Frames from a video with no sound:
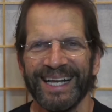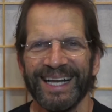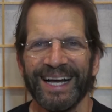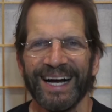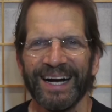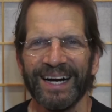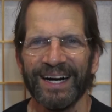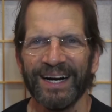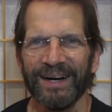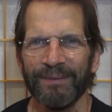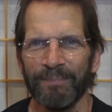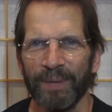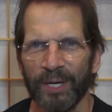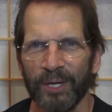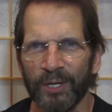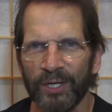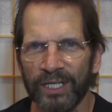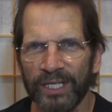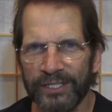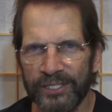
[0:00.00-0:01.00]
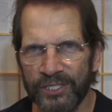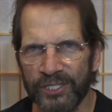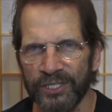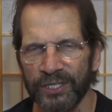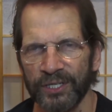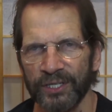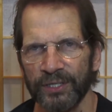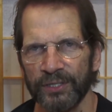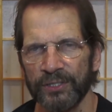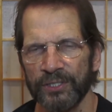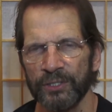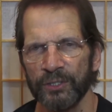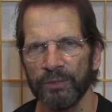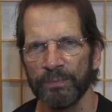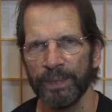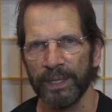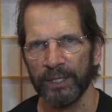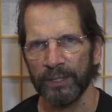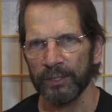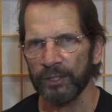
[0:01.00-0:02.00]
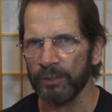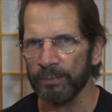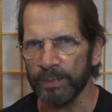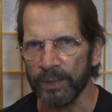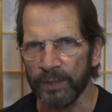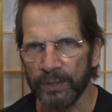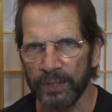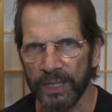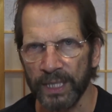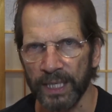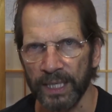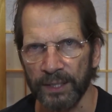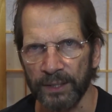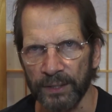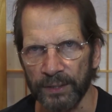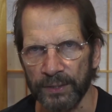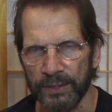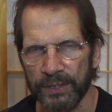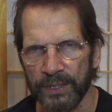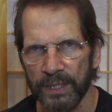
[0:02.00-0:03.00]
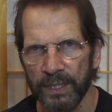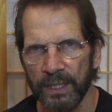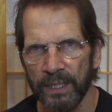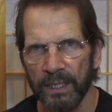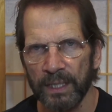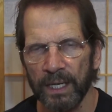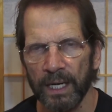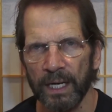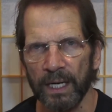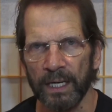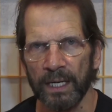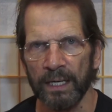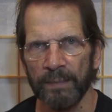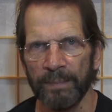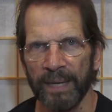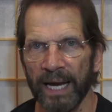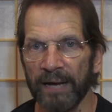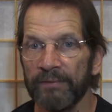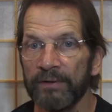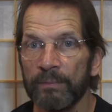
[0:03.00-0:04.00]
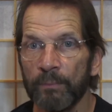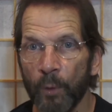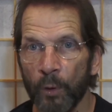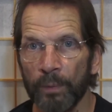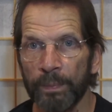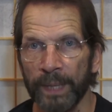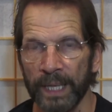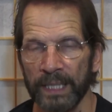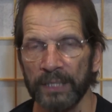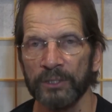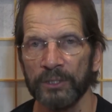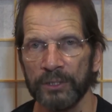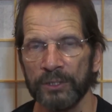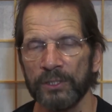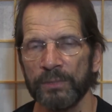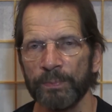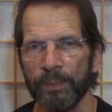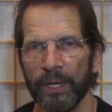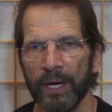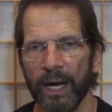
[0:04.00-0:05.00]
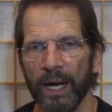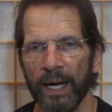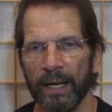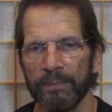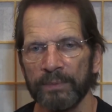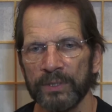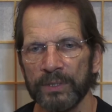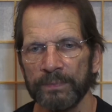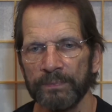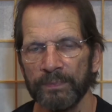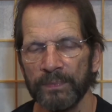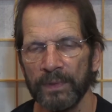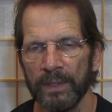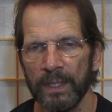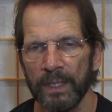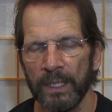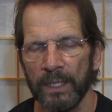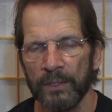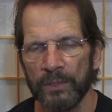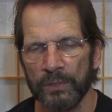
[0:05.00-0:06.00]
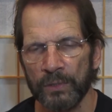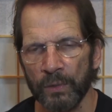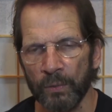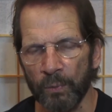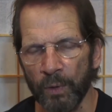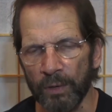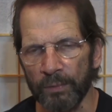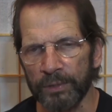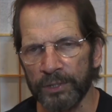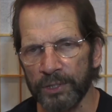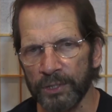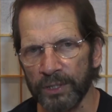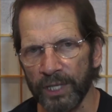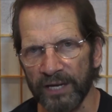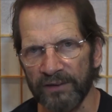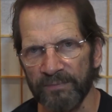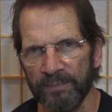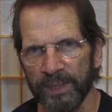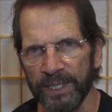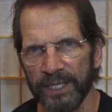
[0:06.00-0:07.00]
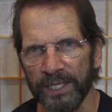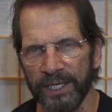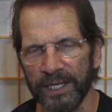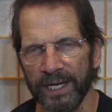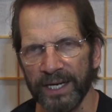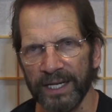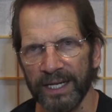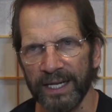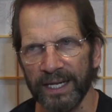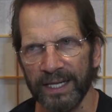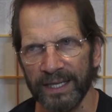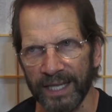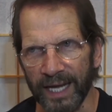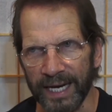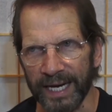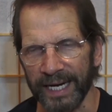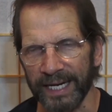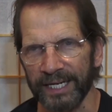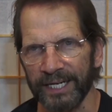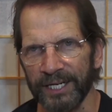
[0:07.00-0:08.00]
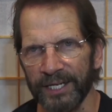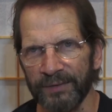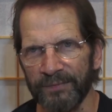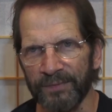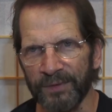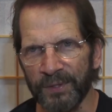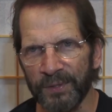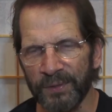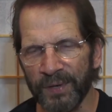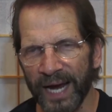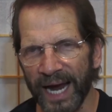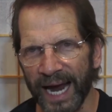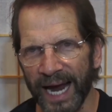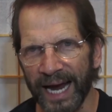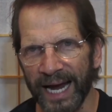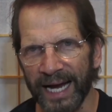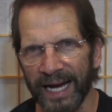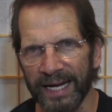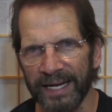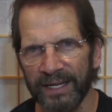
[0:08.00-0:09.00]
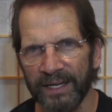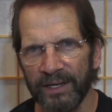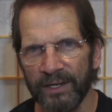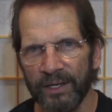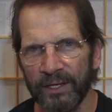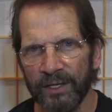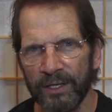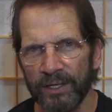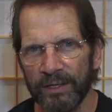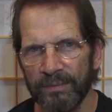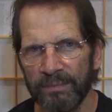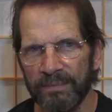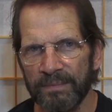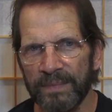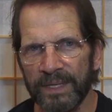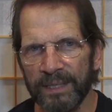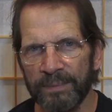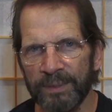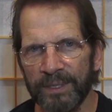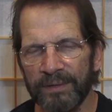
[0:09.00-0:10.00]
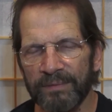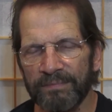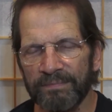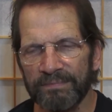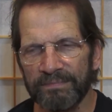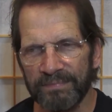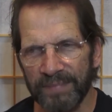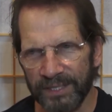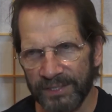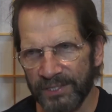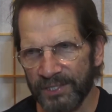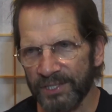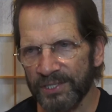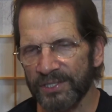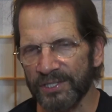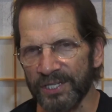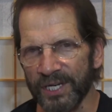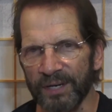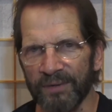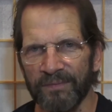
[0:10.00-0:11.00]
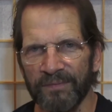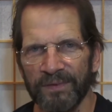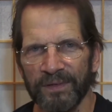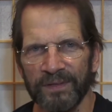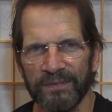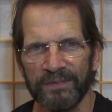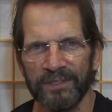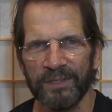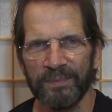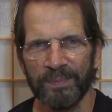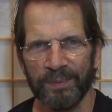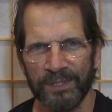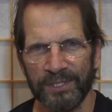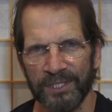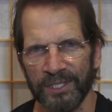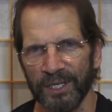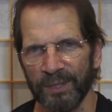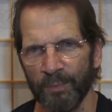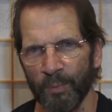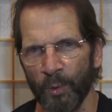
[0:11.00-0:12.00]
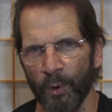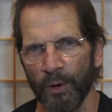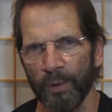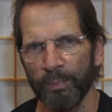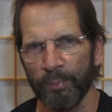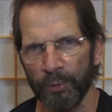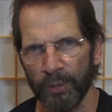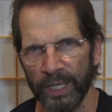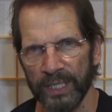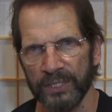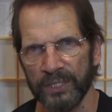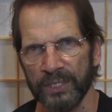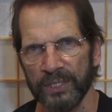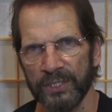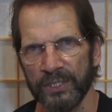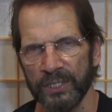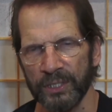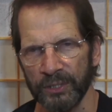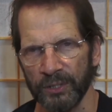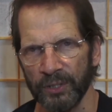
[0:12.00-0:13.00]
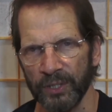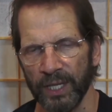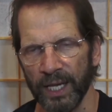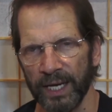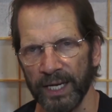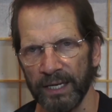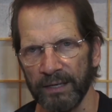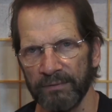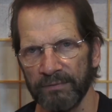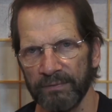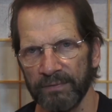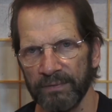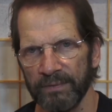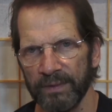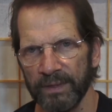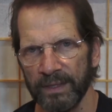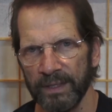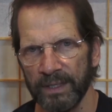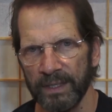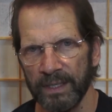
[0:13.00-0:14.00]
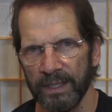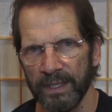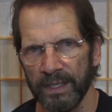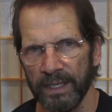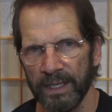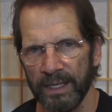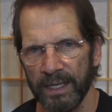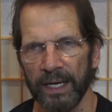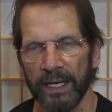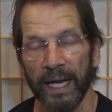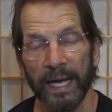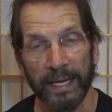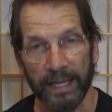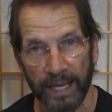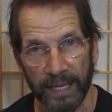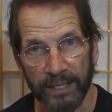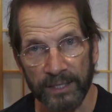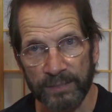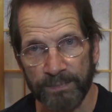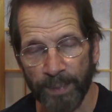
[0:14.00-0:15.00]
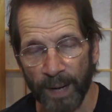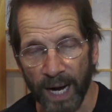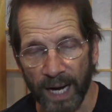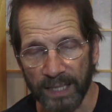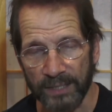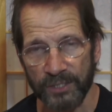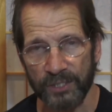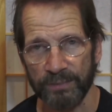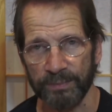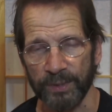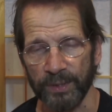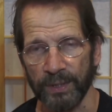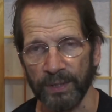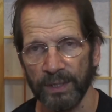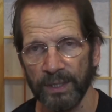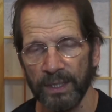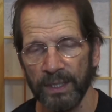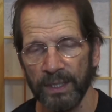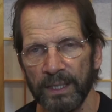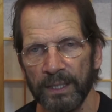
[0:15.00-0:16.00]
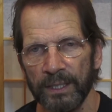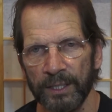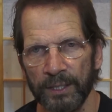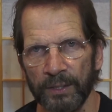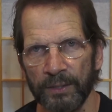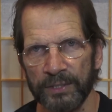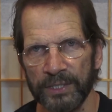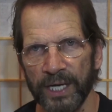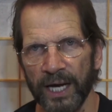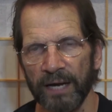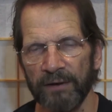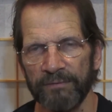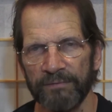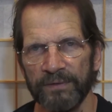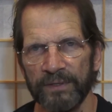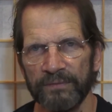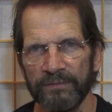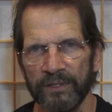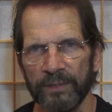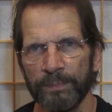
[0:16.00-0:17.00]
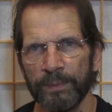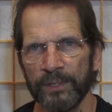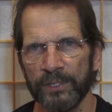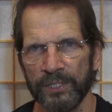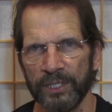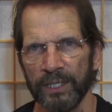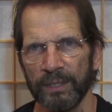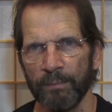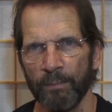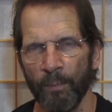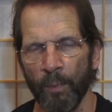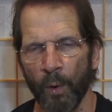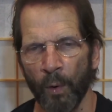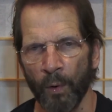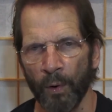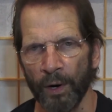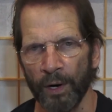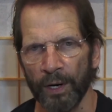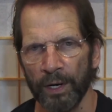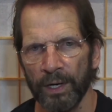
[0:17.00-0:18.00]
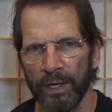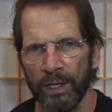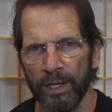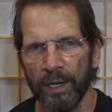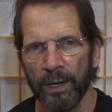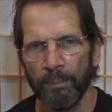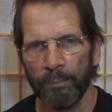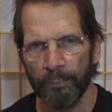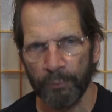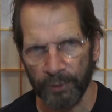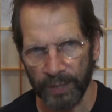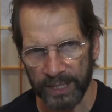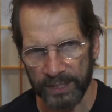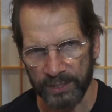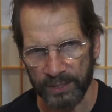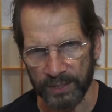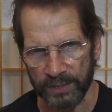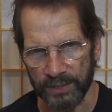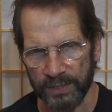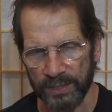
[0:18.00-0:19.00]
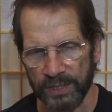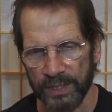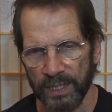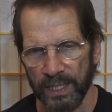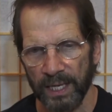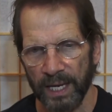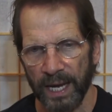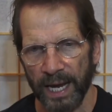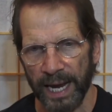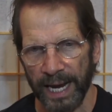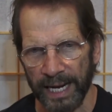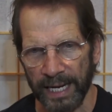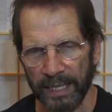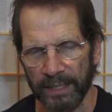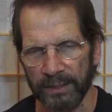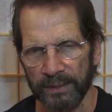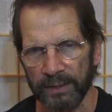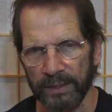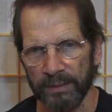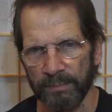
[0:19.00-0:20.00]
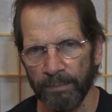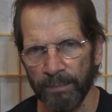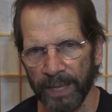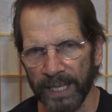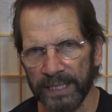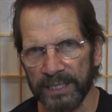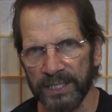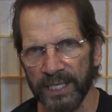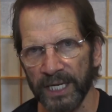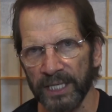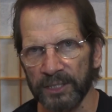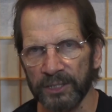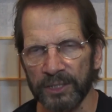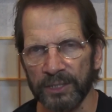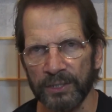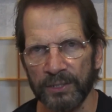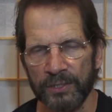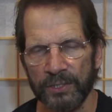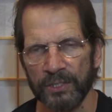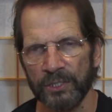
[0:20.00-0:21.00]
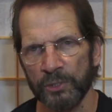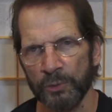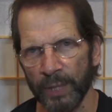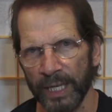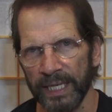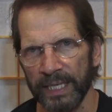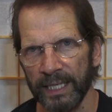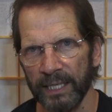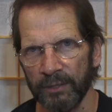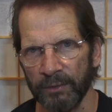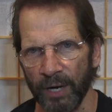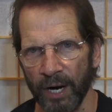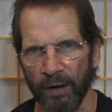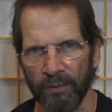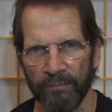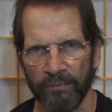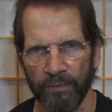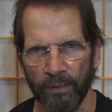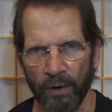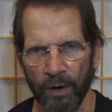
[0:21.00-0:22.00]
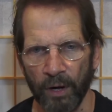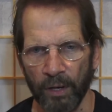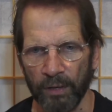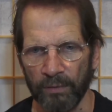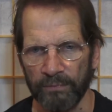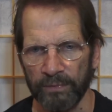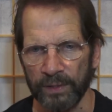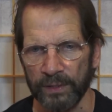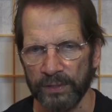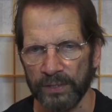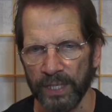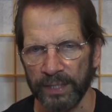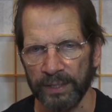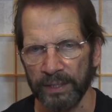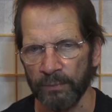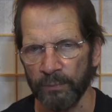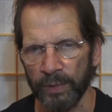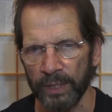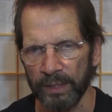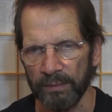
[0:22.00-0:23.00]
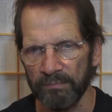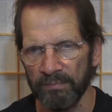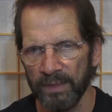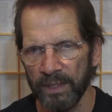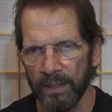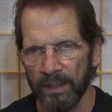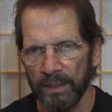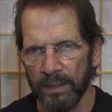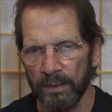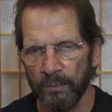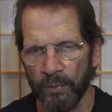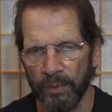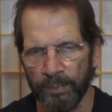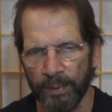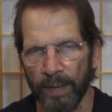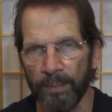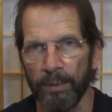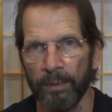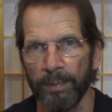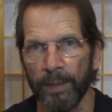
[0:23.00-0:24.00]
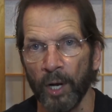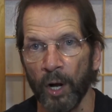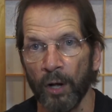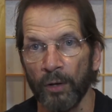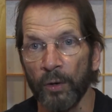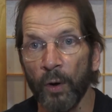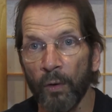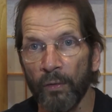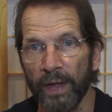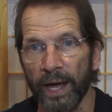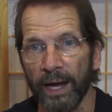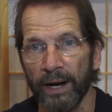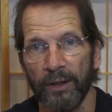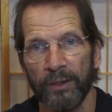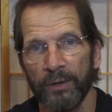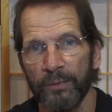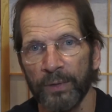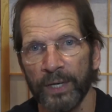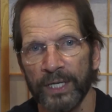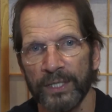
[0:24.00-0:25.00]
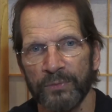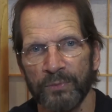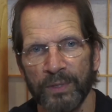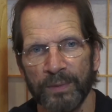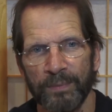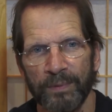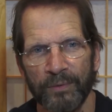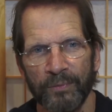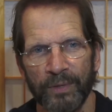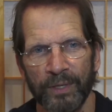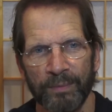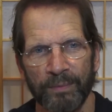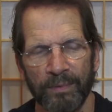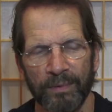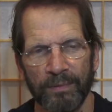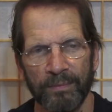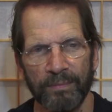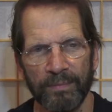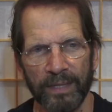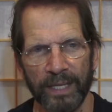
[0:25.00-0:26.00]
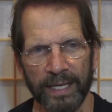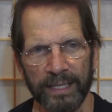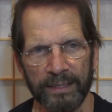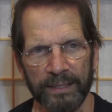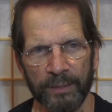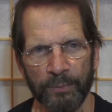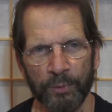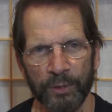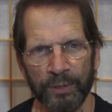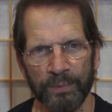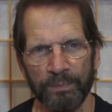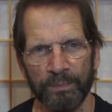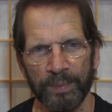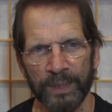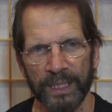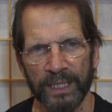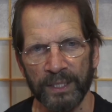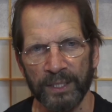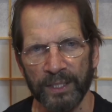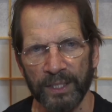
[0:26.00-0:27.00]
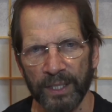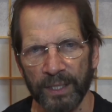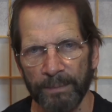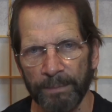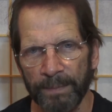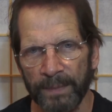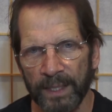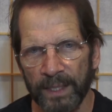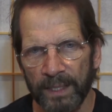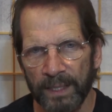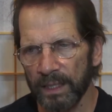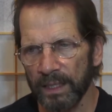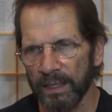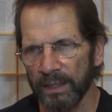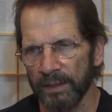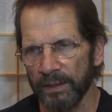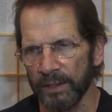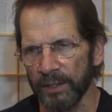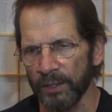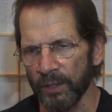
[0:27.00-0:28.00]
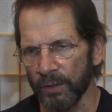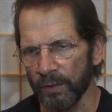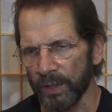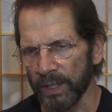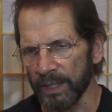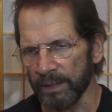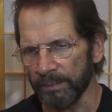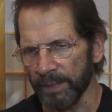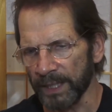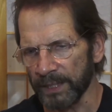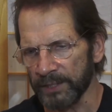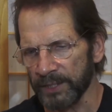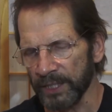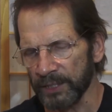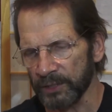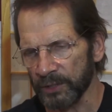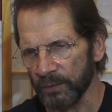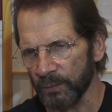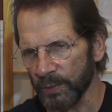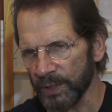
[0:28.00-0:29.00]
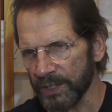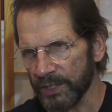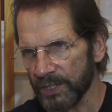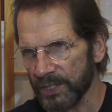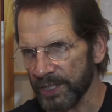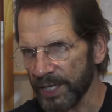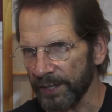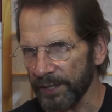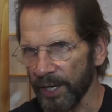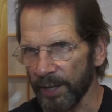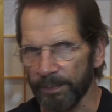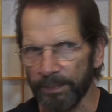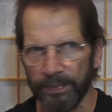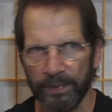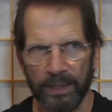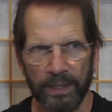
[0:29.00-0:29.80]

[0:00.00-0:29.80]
uh, better listeners you know better communicators um, having more patience, perhaps. So, what would your life be like if you had maybe, let's just say, 50% more presence in your life? And, and it's possible, you know, to have 50% more presence. And meditation is the training ground for all of this. I think we, we probably all know that. Otherwise, we, we likely wouldn't be here. You know, in meditation, we set up